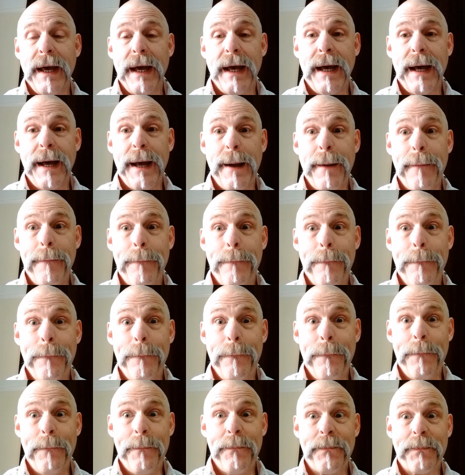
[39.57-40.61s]

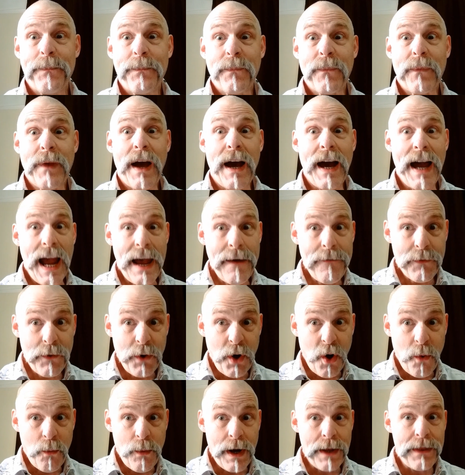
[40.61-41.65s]
I have
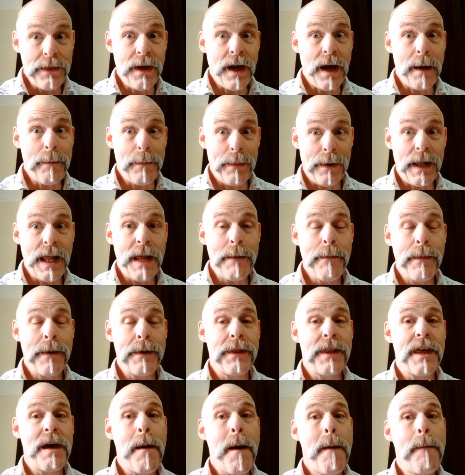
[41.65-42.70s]
got one that I'm playing with
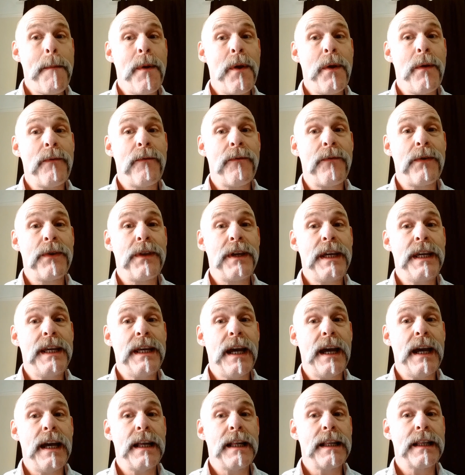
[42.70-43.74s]
at the moment for
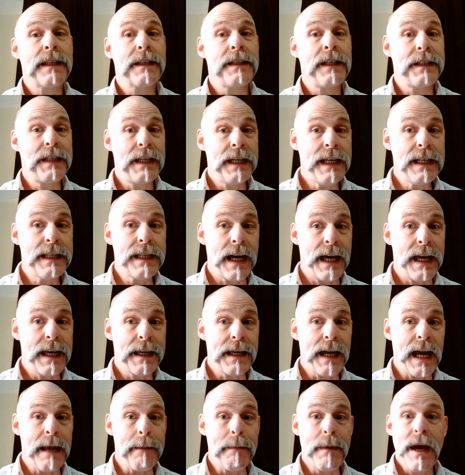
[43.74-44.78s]
the D-Day
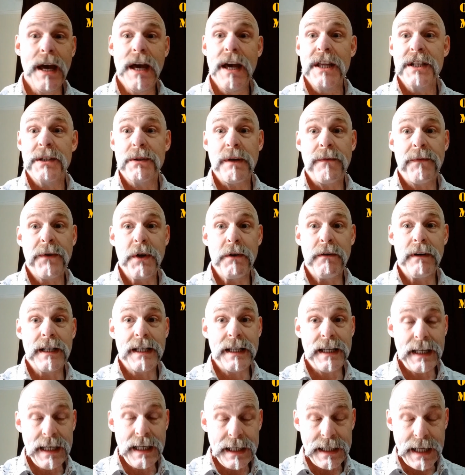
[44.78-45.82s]
game. So if you're a
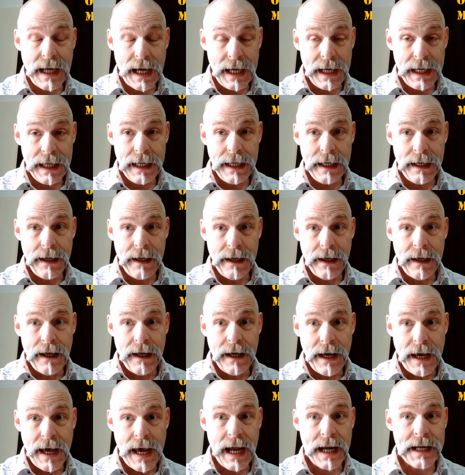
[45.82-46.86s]
D-Day
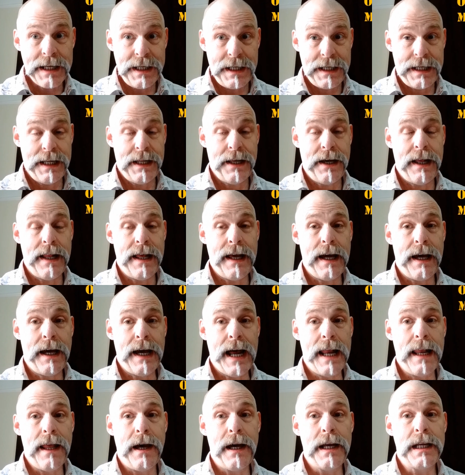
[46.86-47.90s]
Axis and
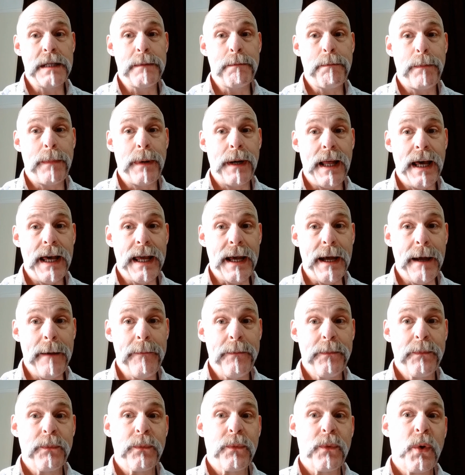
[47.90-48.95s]
Allies player,
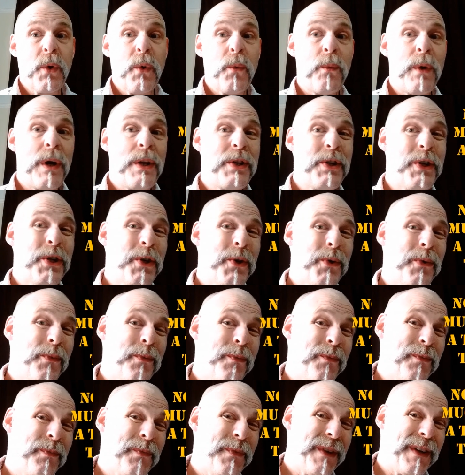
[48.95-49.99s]
whether
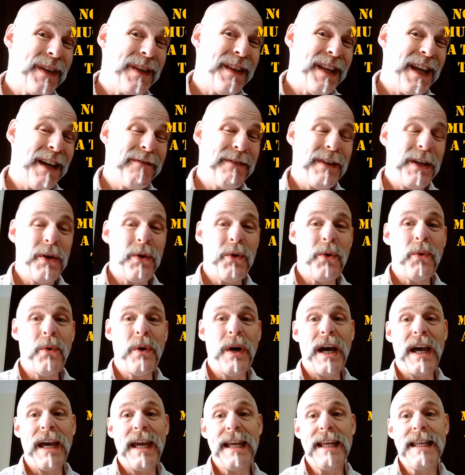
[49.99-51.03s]
you love it or
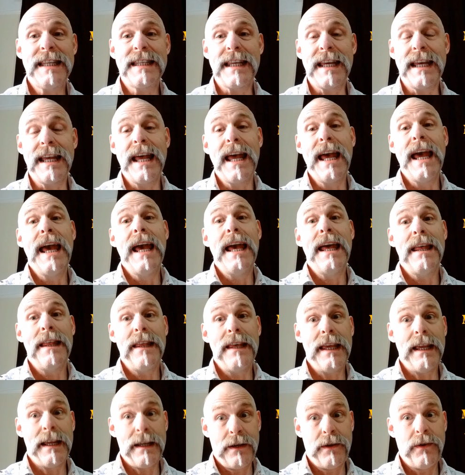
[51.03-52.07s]
hate it,
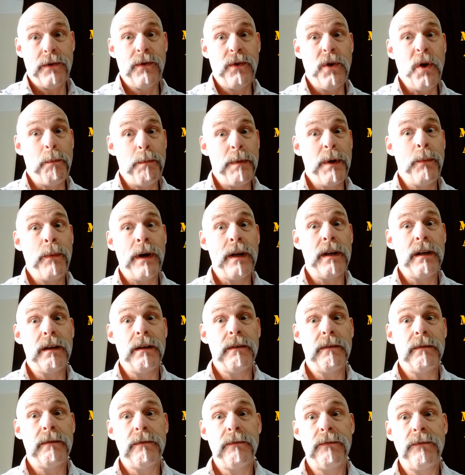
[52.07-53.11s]
it could be
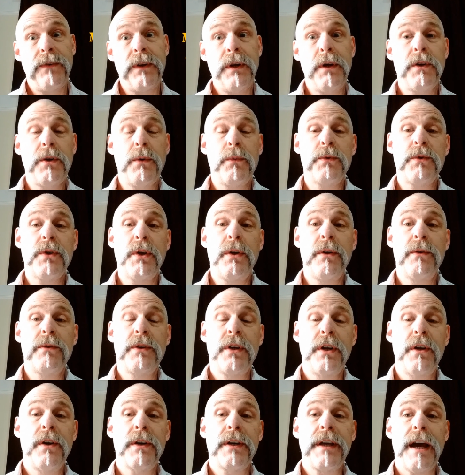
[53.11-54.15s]
one for you
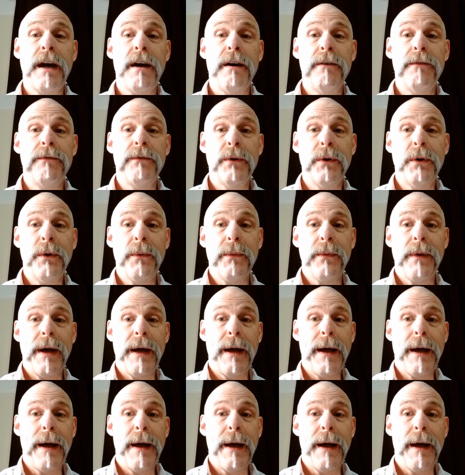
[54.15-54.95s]
to look out for.